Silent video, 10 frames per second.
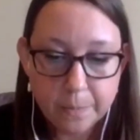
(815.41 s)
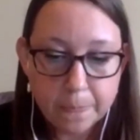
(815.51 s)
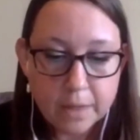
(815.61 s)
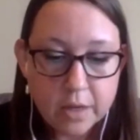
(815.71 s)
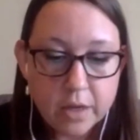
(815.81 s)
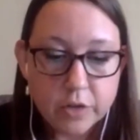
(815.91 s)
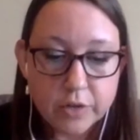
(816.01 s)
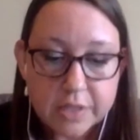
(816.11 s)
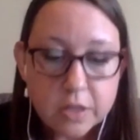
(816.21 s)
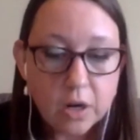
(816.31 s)
Addressing the
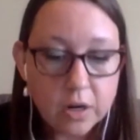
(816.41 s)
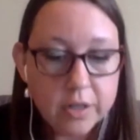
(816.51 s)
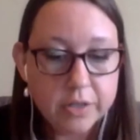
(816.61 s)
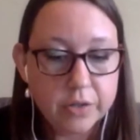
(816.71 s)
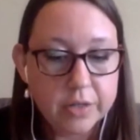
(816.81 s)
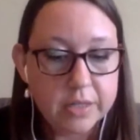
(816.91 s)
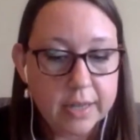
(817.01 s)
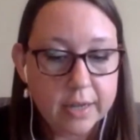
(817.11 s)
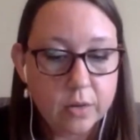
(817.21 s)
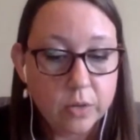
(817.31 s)
hard history is not
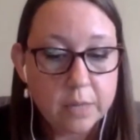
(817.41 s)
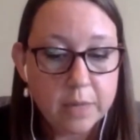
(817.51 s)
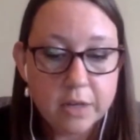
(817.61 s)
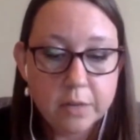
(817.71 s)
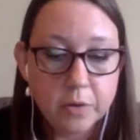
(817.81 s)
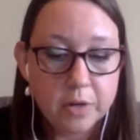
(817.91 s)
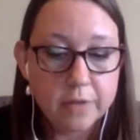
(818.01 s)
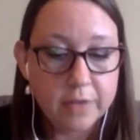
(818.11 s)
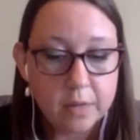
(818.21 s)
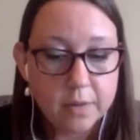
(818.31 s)
only a main component of any
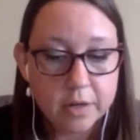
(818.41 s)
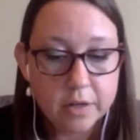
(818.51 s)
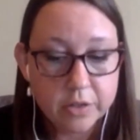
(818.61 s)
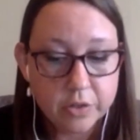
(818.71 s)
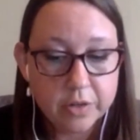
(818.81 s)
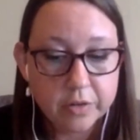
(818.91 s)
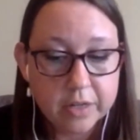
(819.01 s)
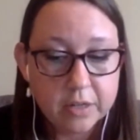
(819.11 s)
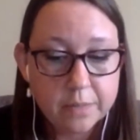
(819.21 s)
American history curriculum,